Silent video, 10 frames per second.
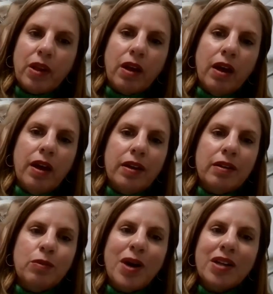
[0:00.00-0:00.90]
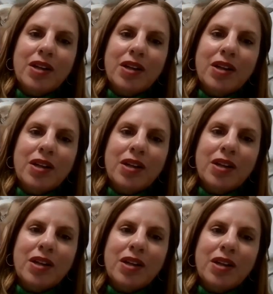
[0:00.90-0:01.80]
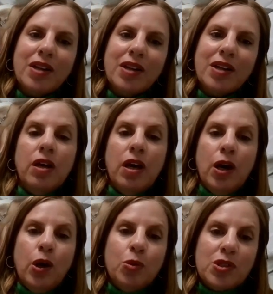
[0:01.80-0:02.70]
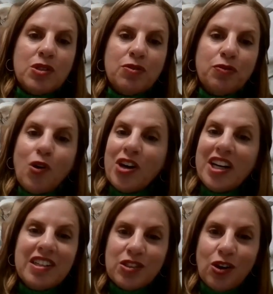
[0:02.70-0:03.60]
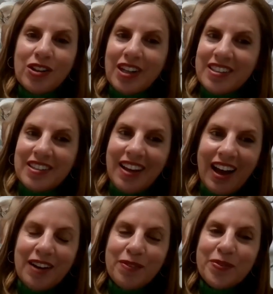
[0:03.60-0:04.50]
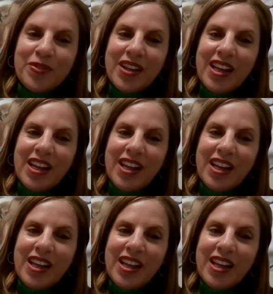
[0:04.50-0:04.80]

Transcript: Mm-hmm. And one Shabbos, my daughter, who was four years old at the time,